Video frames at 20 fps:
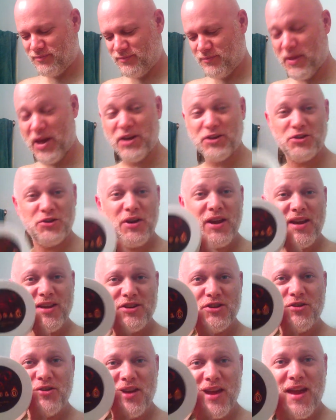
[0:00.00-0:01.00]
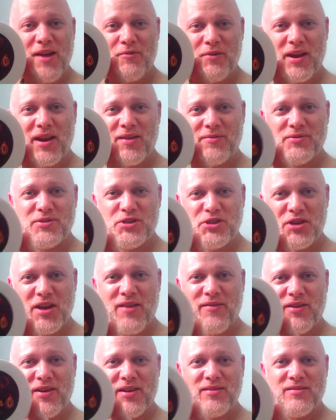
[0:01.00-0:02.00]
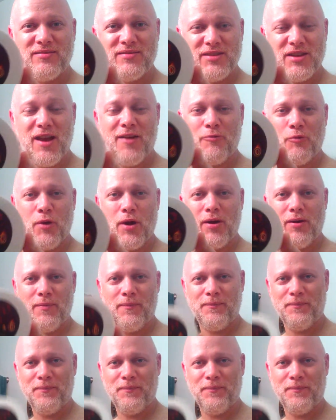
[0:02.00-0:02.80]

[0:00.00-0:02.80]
About as unique as you can get when it comes to shaving software.